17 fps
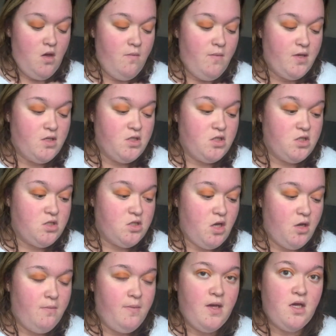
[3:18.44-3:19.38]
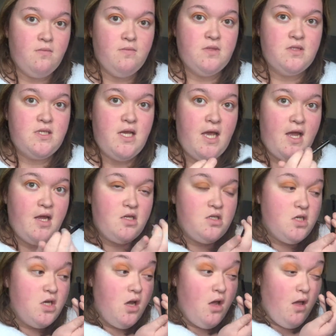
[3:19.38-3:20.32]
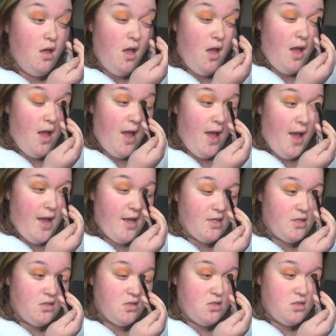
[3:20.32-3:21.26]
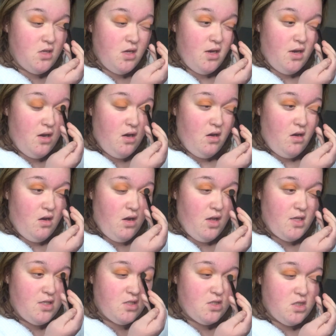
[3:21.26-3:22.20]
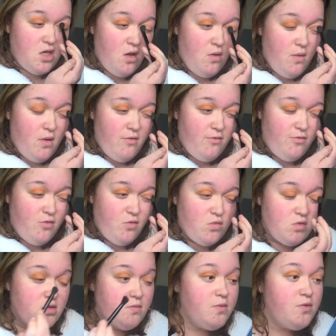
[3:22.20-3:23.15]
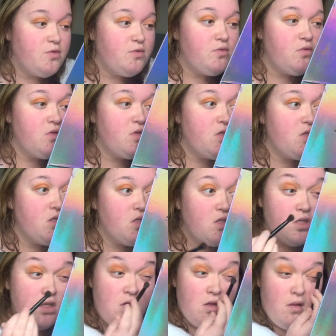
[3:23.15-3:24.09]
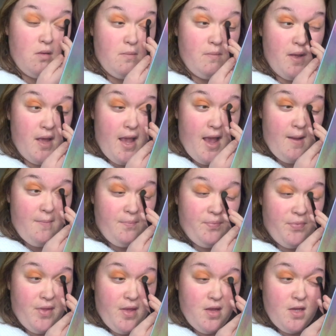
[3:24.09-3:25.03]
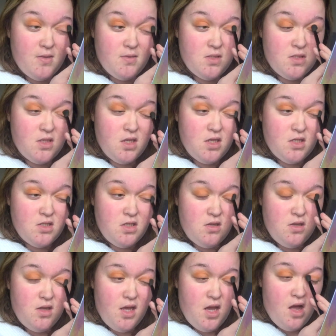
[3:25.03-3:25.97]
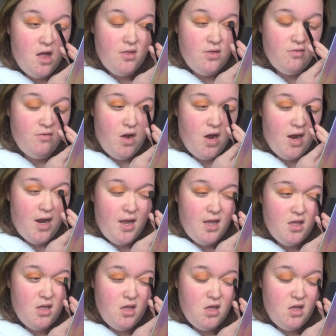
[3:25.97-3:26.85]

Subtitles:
which are so pigmented and is so affordable. But yeah, just gonna do the other eye.